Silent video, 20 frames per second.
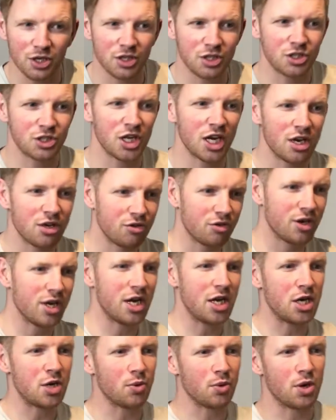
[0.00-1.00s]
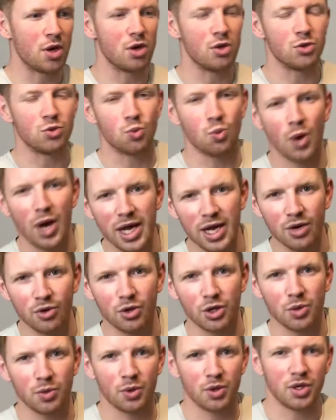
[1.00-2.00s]
it's January and you want to lose weight
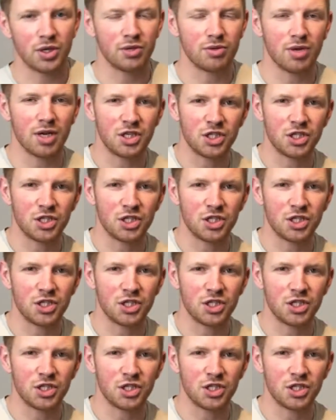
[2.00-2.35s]
or you want to